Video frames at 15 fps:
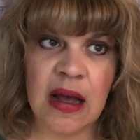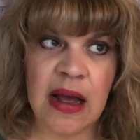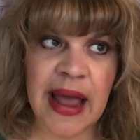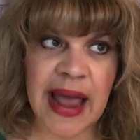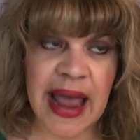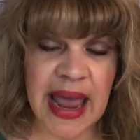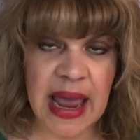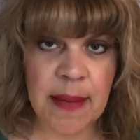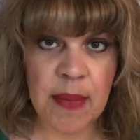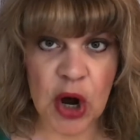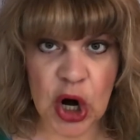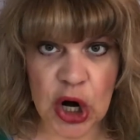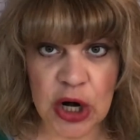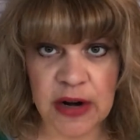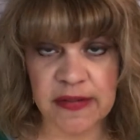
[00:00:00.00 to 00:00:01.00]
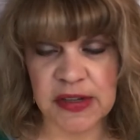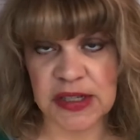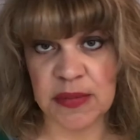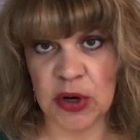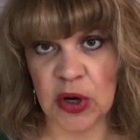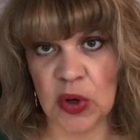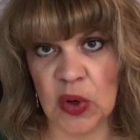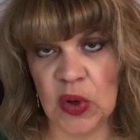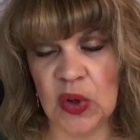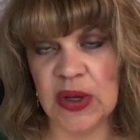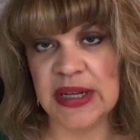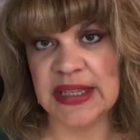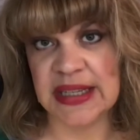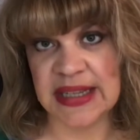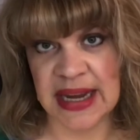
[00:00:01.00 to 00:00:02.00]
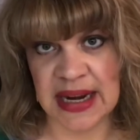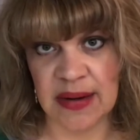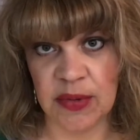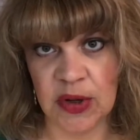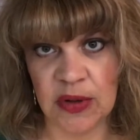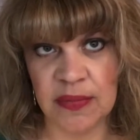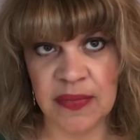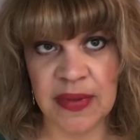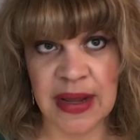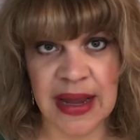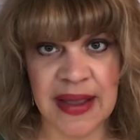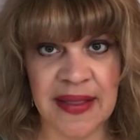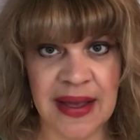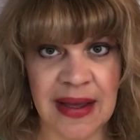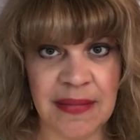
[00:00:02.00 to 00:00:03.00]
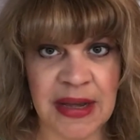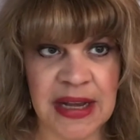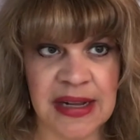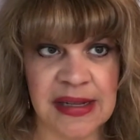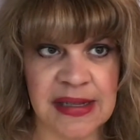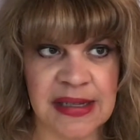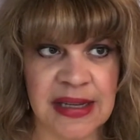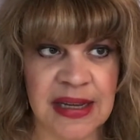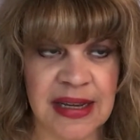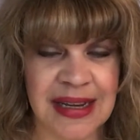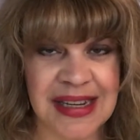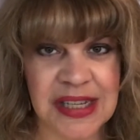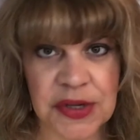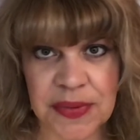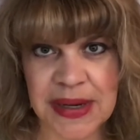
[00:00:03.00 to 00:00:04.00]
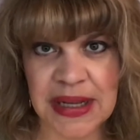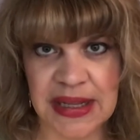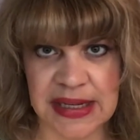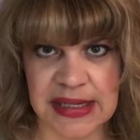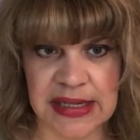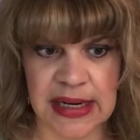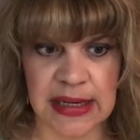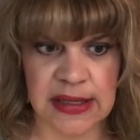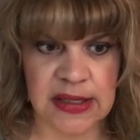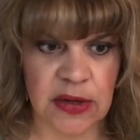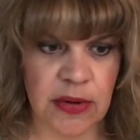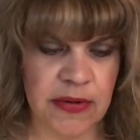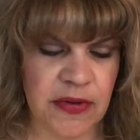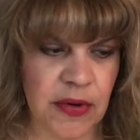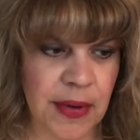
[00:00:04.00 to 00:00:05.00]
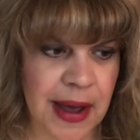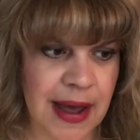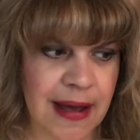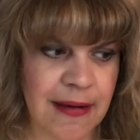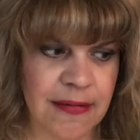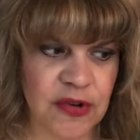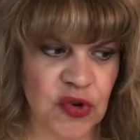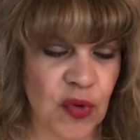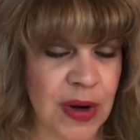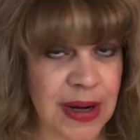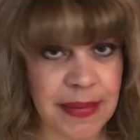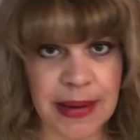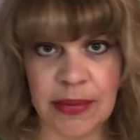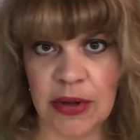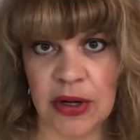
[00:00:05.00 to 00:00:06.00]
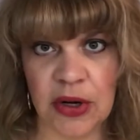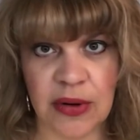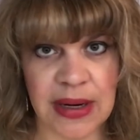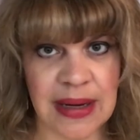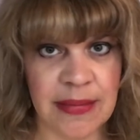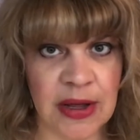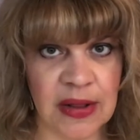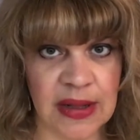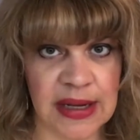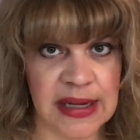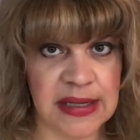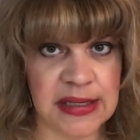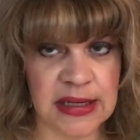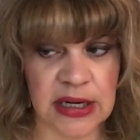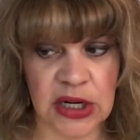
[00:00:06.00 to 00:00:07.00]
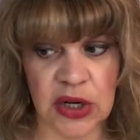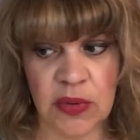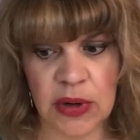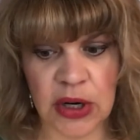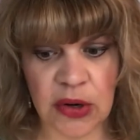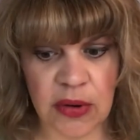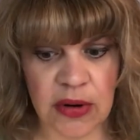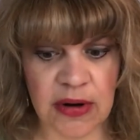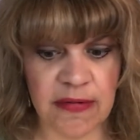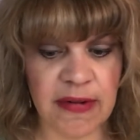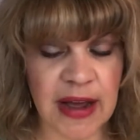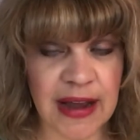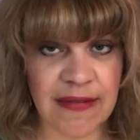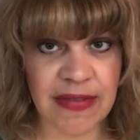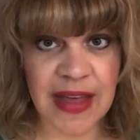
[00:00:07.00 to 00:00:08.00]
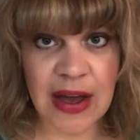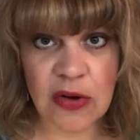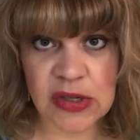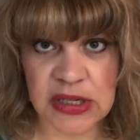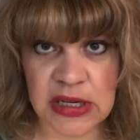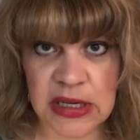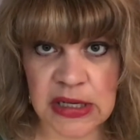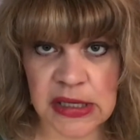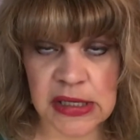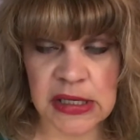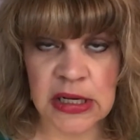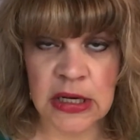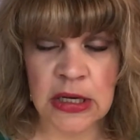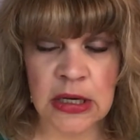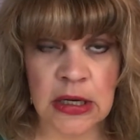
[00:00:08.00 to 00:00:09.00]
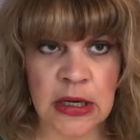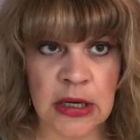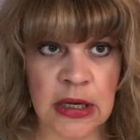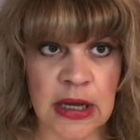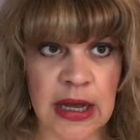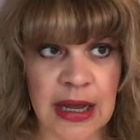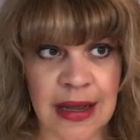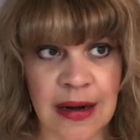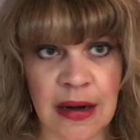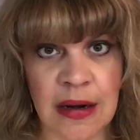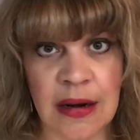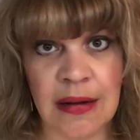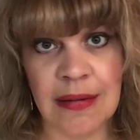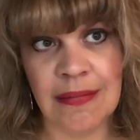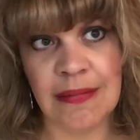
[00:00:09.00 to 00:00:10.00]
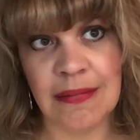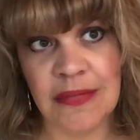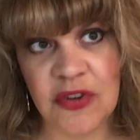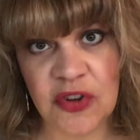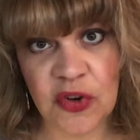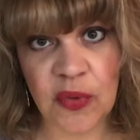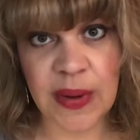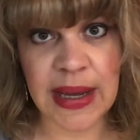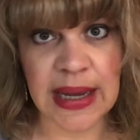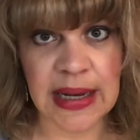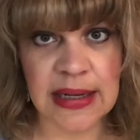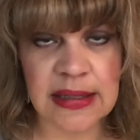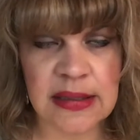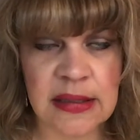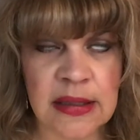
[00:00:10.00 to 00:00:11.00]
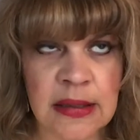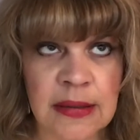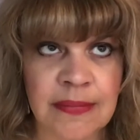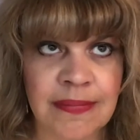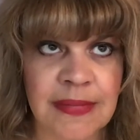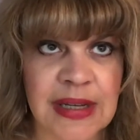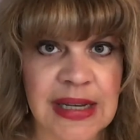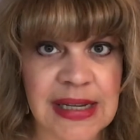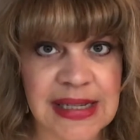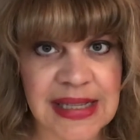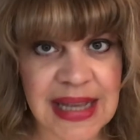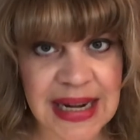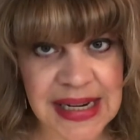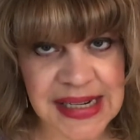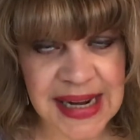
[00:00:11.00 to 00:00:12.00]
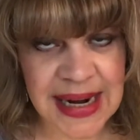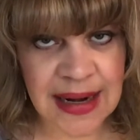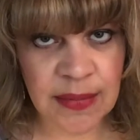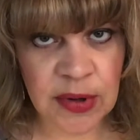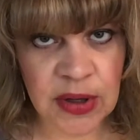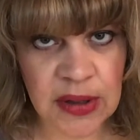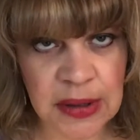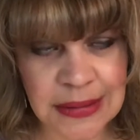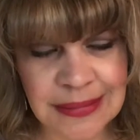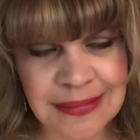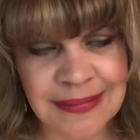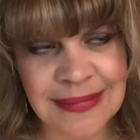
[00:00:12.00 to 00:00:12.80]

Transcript: A part of a SMART goal is attainable. And that means, is it realistic? So if you have 20 people on your email list and you want to grow to 5,000 in 2 weeks, is that attainable?